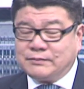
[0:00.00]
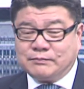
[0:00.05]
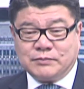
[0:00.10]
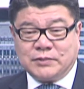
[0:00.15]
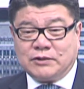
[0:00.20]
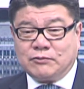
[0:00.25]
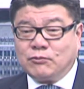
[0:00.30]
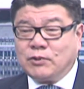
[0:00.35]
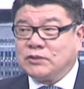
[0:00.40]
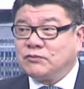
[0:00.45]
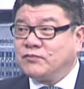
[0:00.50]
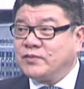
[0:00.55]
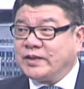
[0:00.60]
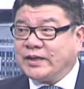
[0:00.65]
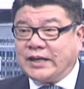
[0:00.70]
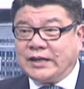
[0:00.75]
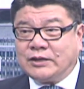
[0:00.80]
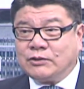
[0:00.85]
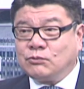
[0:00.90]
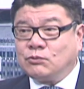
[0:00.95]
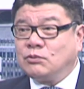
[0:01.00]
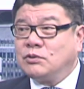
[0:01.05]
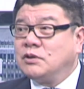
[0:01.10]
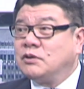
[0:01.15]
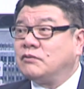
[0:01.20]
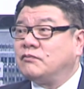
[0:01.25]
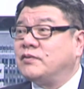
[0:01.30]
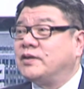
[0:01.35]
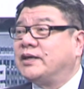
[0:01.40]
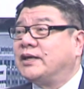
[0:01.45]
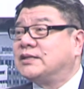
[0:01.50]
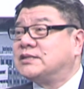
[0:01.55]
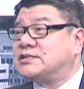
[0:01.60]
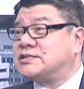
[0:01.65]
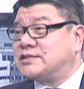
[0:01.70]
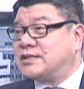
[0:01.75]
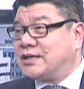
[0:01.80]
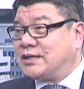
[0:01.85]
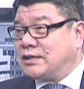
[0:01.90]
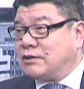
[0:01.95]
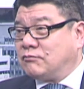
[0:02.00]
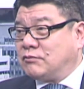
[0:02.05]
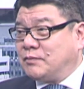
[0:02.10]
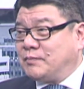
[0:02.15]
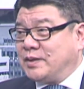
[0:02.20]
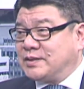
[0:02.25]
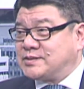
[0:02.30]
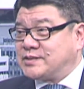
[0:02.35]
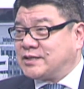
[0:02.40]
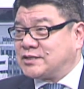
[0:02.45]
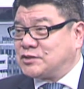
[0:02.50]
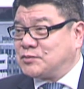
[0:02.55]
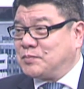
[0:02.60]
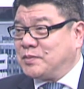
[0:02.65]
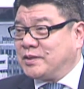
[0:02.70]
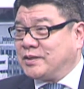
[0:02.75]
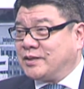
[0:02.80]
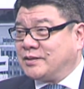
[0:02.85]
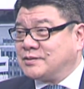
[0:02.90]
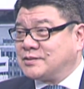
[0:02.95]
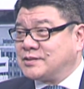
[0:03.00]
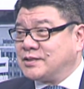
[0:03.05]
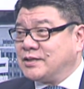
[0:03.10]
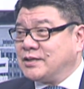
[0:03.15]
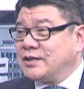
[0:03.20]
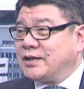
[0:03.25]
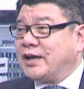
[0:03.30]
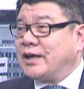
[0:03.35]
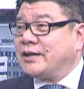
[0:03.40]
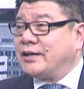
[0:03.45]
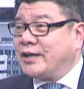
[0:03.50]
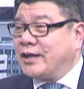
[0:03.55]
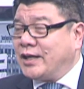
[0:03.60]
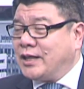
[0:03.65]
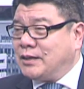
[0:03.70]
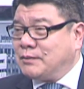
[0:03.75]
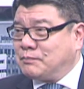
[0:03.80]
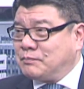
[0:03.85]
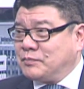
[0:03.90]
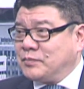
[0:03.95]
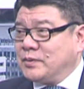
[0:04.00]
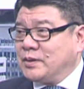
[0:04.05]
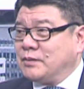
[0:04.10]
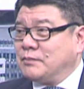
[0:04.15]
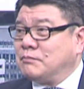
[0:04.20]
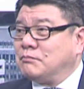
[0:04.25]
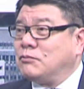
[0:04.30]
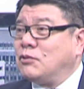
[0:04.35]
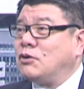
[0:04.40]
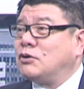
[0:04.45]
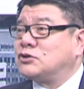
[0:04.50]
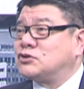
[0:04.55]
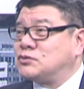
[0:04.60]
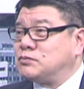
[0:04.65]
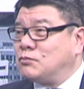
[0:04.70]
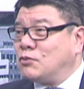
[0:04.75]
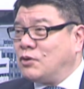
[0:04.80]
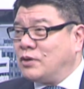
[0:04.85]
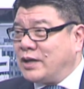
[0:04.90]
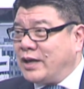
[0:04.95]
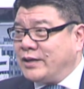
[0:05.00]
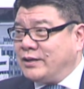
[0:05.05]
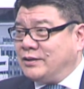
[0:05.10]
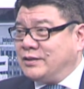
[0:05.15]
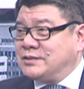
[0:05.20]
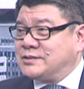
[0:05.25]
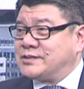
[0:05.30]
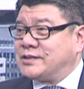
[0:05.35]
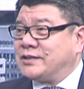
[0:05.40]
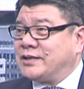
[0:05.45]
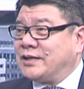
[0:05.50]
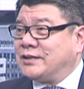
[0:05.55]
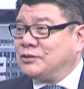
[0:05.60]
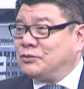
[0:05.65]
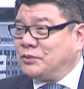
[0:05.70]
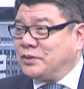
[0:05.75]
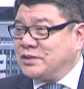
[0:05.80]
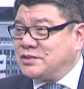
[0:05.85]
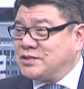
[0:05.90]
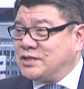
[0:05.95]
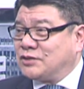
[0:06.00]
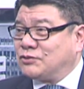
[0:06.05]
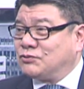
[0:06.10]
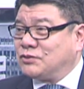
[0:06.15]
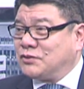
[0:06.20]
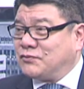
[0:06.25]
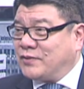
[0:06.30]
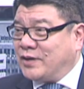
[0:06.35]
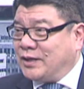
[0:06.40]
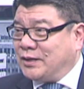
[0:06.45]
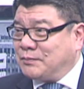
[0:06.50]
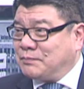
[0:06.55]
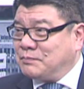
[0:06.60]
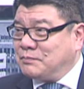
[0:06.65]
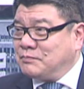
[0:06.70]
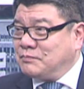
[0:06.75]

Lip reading: but what we can do, we can share our best experience and help more small islands in Indonesia to develop